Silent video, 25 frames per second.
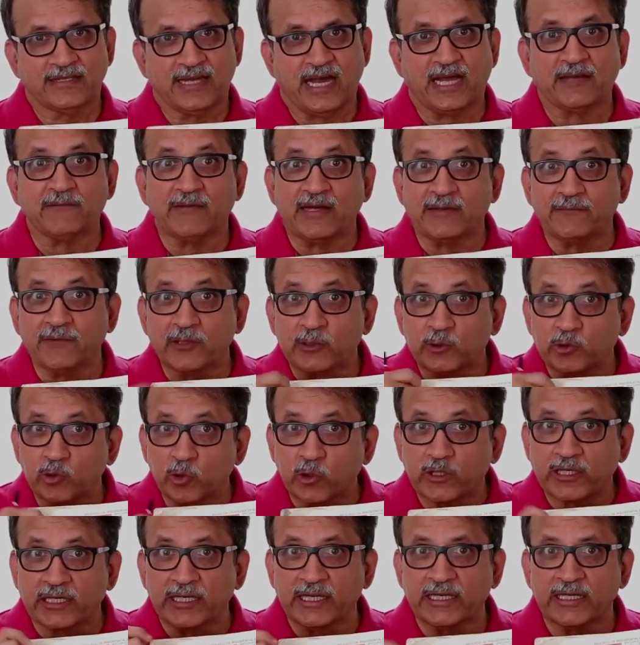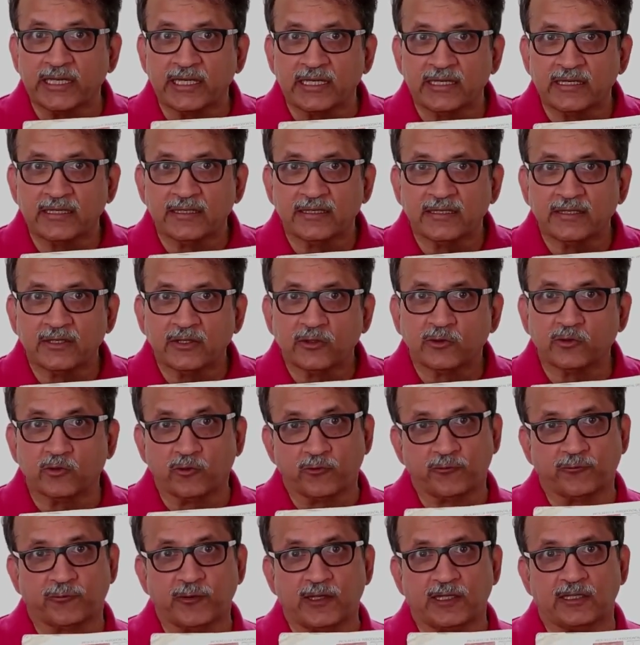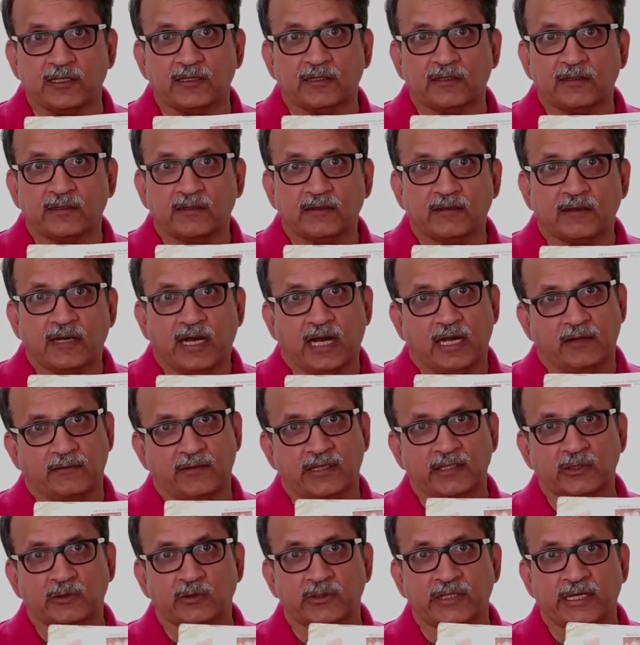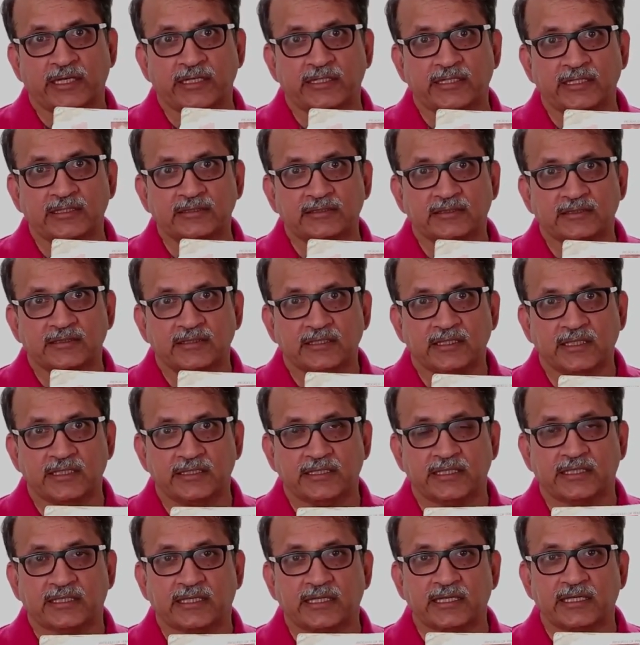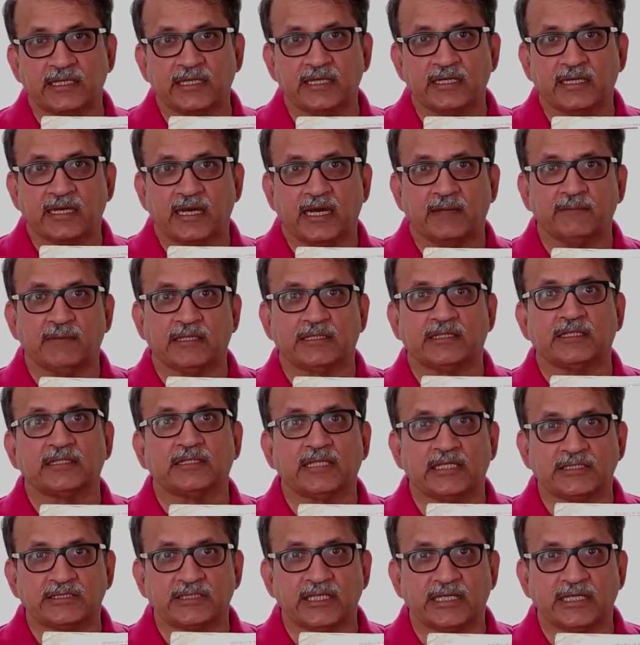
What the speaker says: And when we do cleaning, you feel, I went to dentist, he did cleaning, and my teeth are